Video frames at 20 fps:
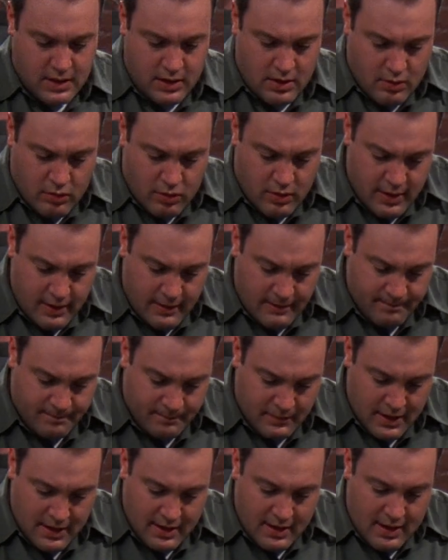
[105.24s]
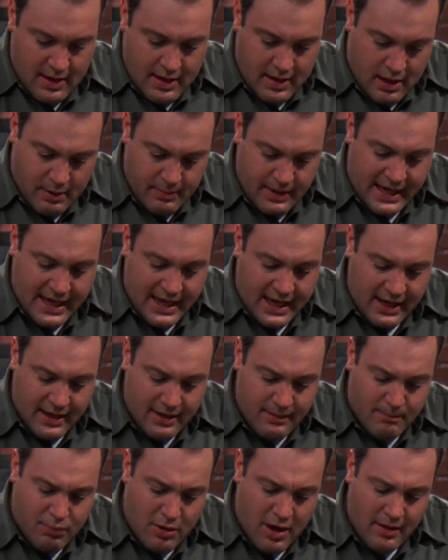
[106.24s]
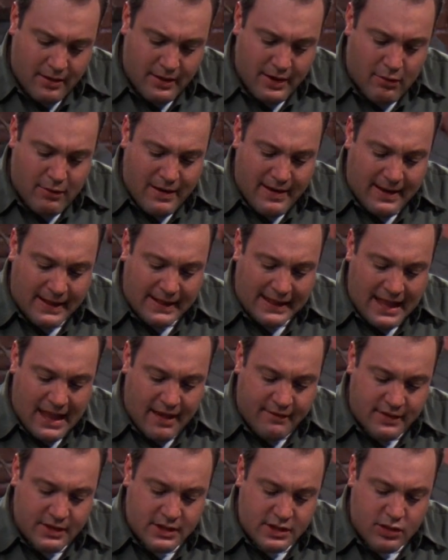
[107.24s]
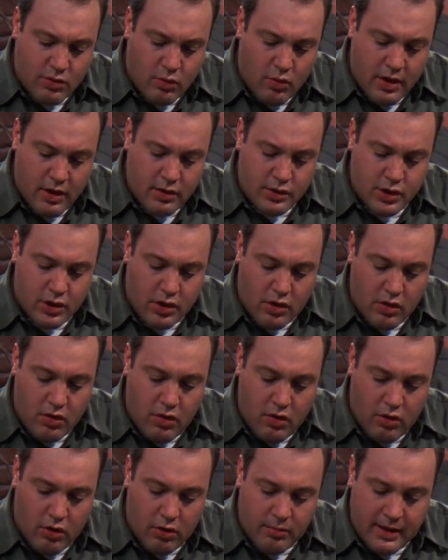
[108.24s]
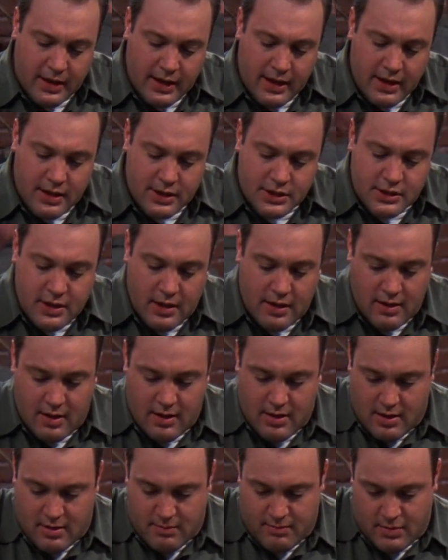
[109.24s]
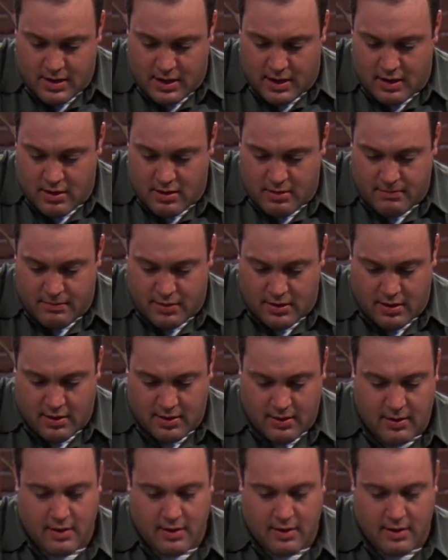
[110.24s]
You know what? I'll be getting in probably around 11, so why don't you call me? Here's my number.